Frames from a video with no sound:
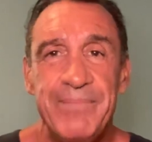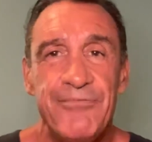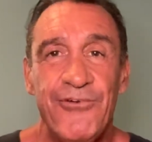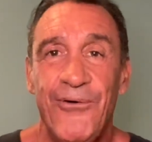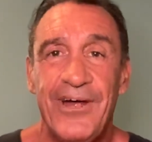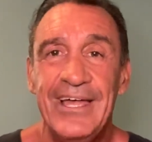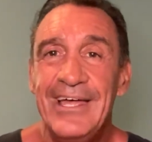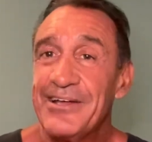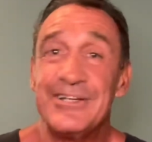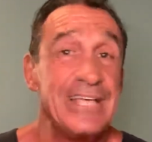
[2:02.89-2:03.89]
before,
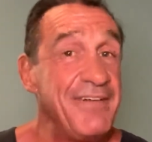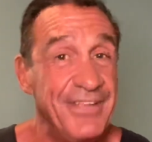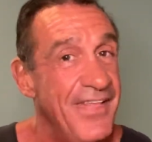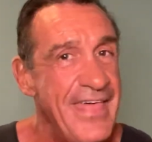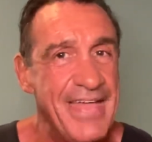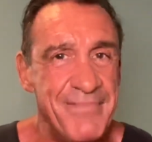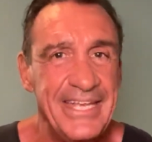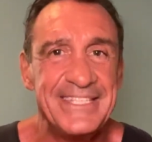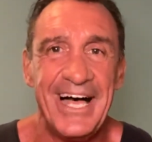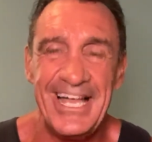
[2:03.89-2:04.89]
because I've done that
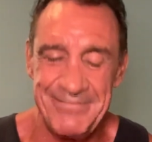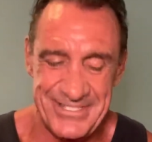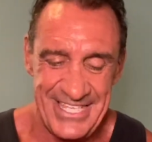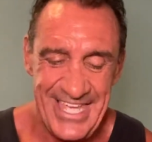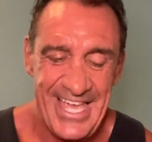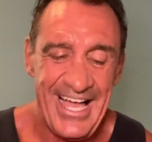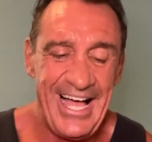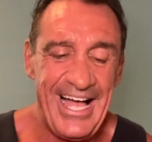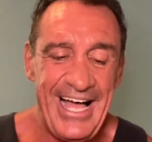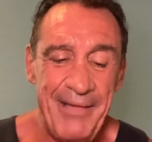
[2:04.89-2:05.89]
many times.
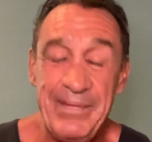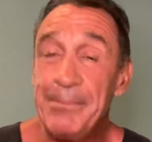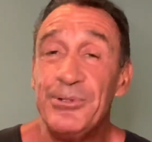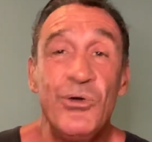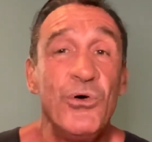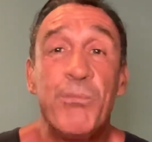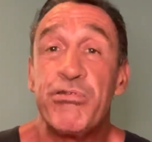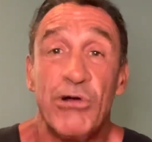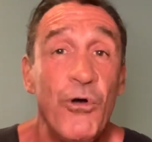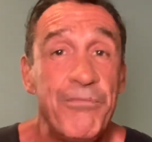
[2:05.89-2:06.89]
People who
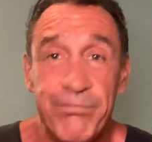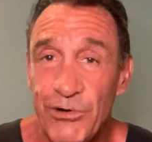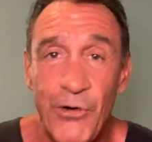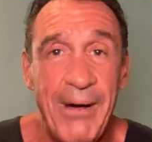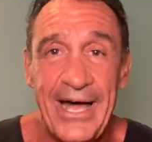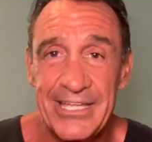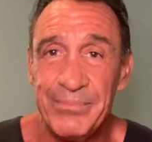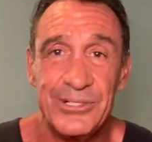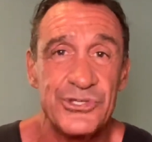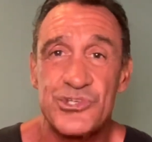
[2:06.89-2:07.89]
pro
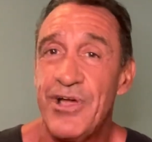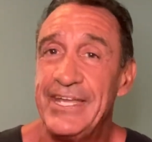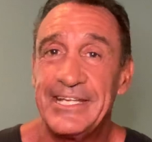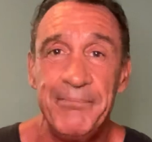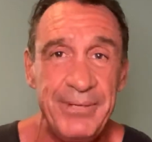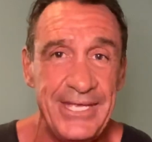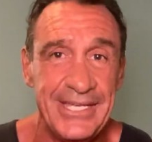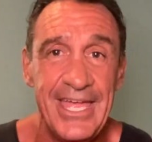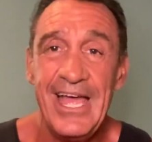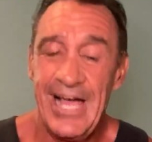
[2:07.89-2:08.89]
bodybuilders trying to
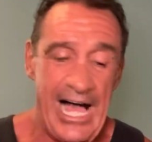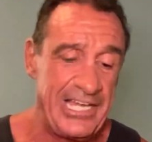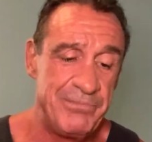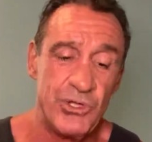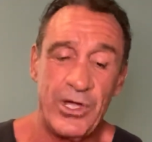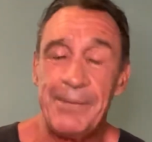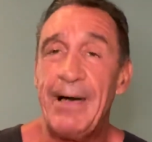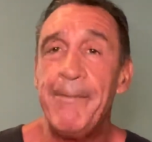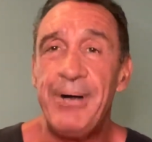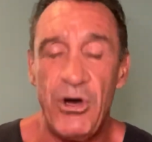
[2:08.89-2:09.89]
compete. I'm going to be talking
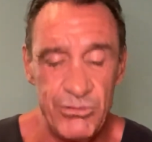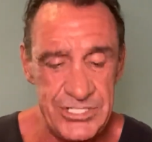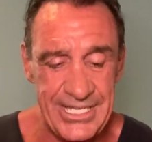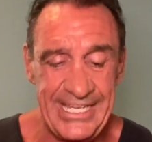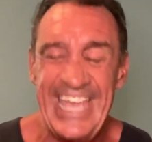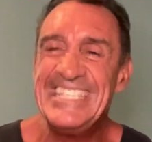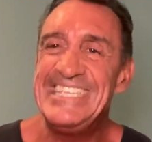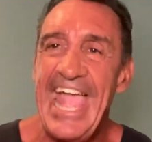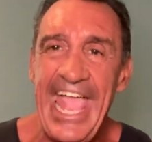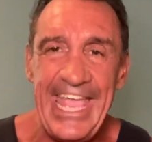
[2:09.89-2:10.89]
about posing,
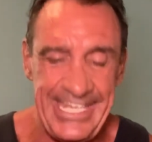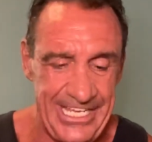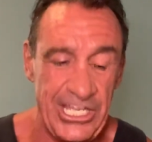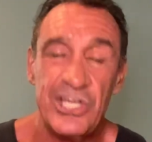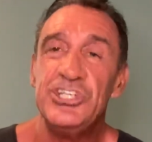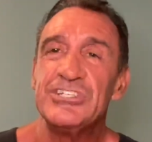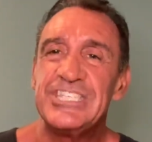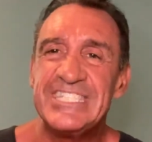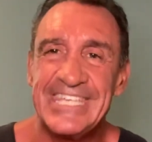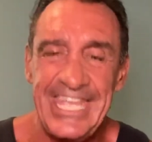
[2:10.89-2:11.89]
tanning, your
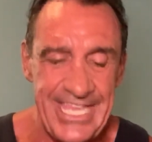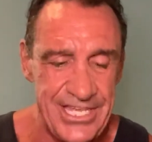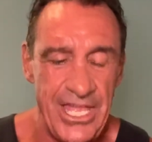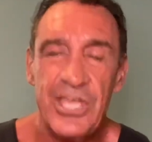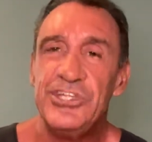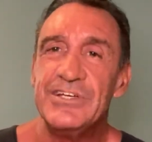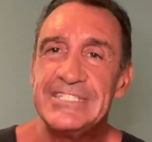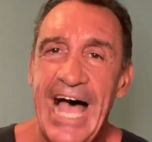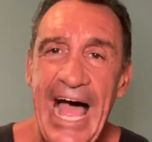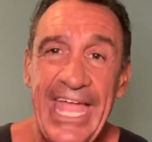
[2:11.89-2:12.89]
skin, your
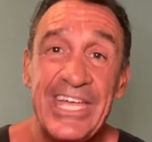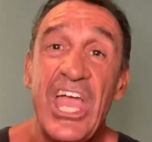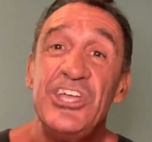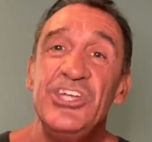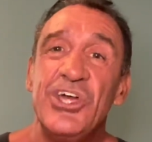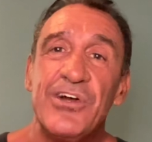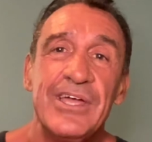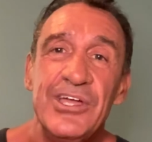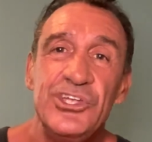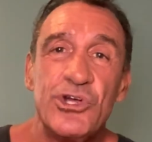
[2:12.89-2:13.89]
diet,
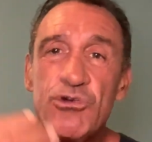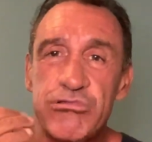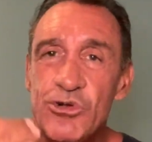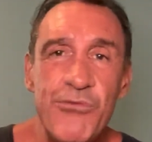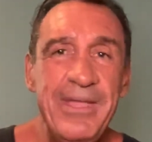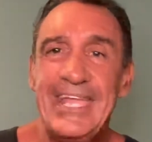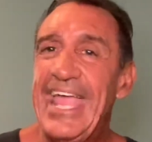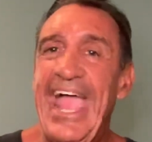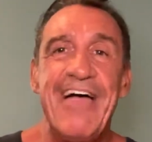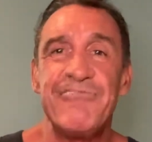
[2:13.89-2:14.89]
your grooming,
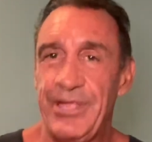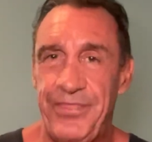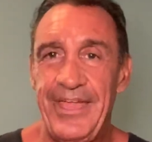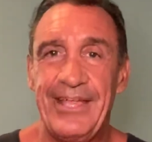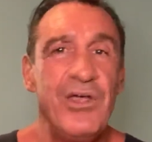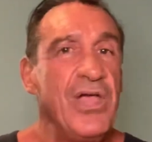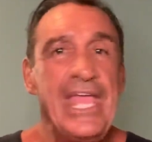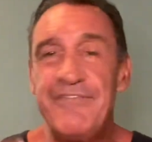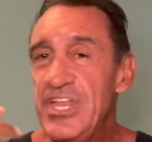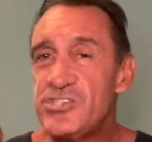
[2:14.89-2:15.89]
everything.
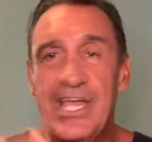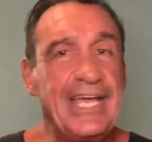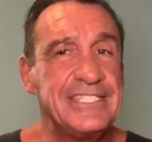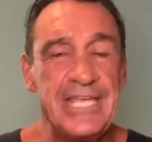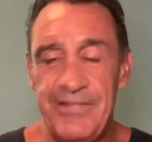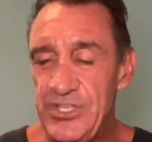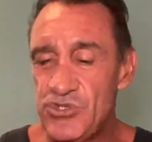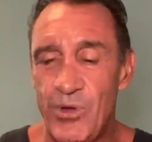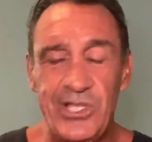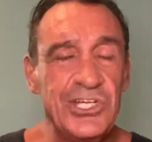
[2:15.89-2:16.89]
If you just, like I said, if you
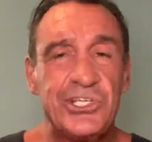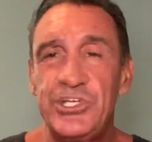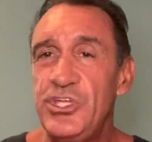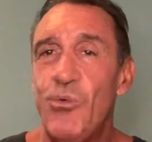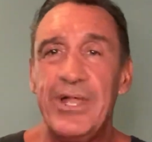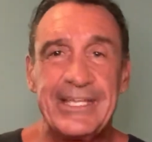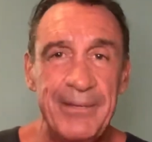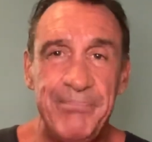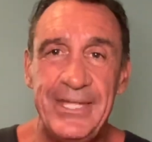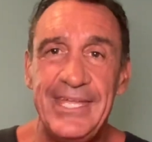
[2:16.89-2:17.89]
just want to look good or you want to
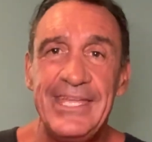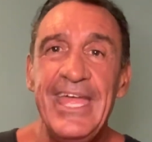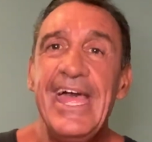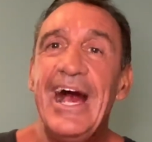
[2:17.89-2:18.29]
compete,